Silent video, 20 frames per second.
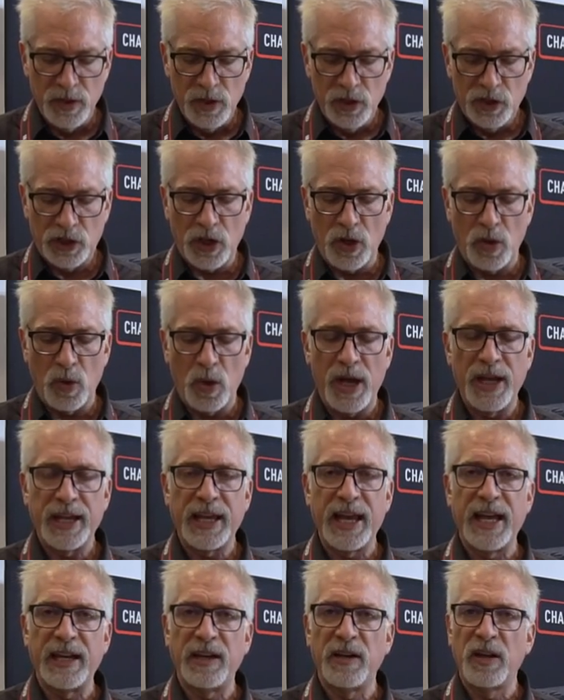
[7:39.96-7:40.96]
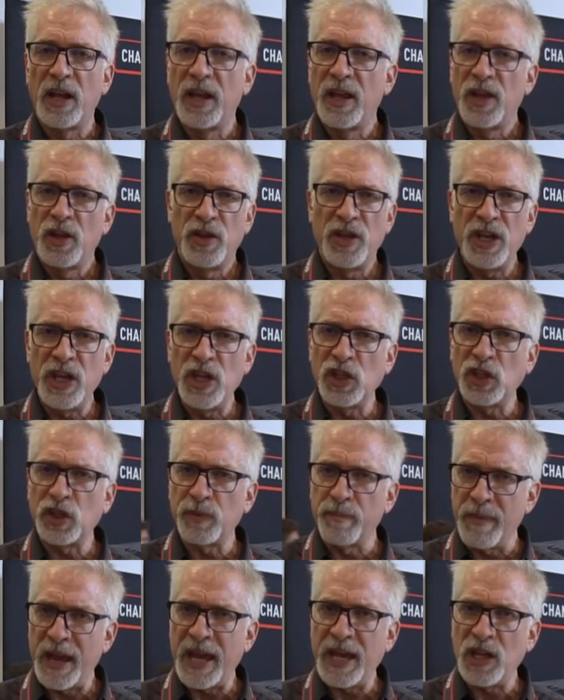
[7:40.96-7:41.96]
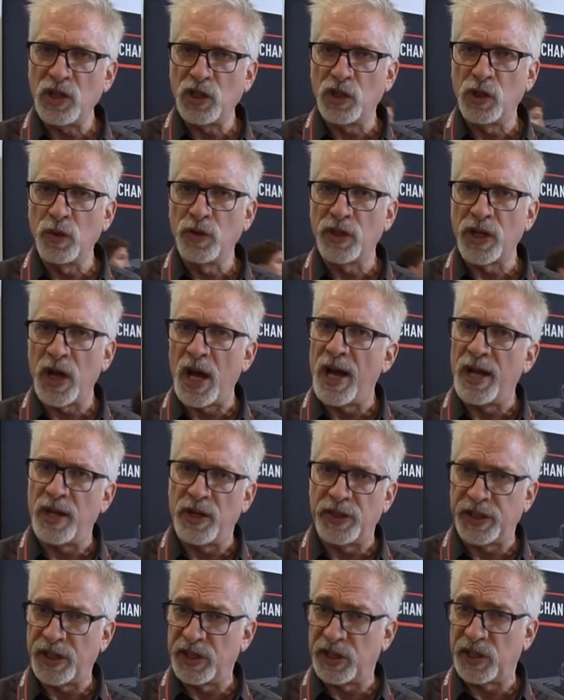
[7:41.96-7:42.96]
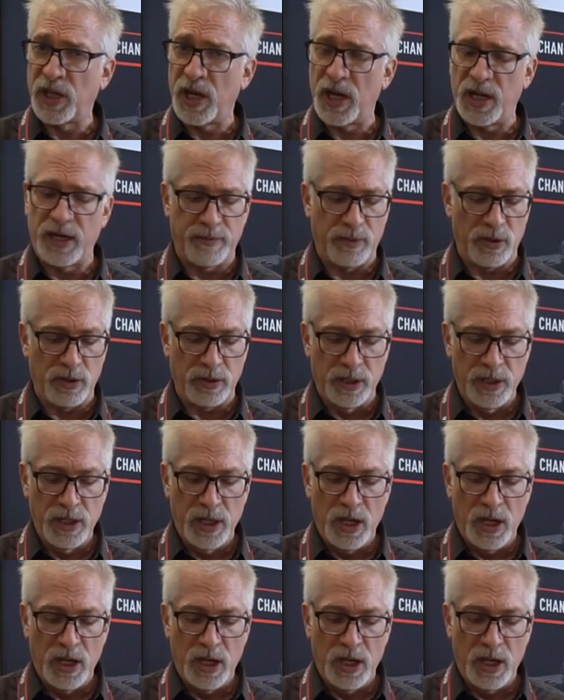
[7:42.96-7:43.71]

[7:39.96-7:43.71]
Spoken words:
So again, these main two dials, assignable,